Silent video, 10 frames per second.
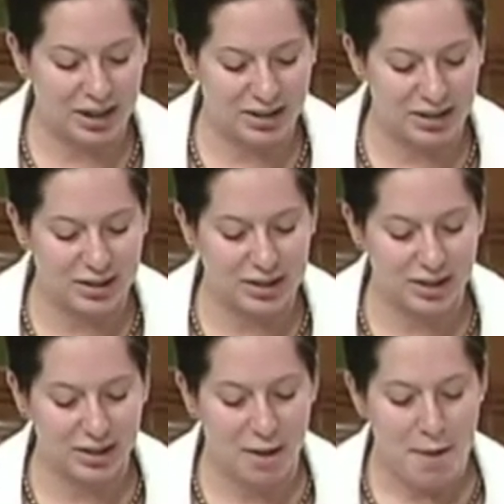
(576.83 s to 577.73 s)
at those
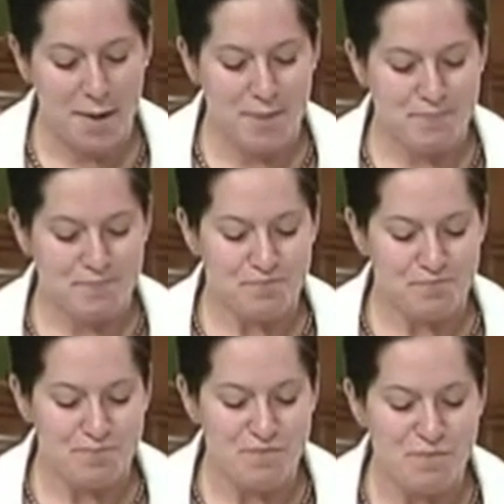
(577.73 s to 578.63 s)
sites to
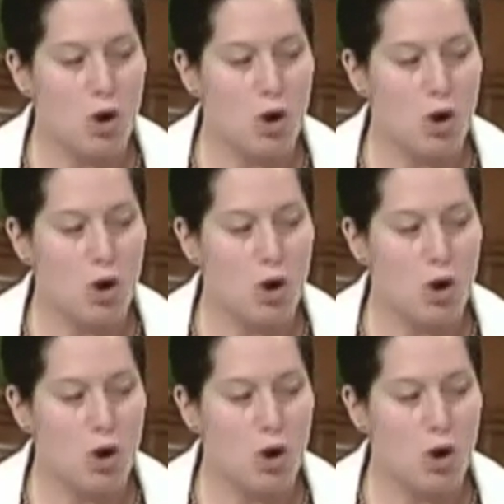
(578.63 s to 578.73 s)
zero.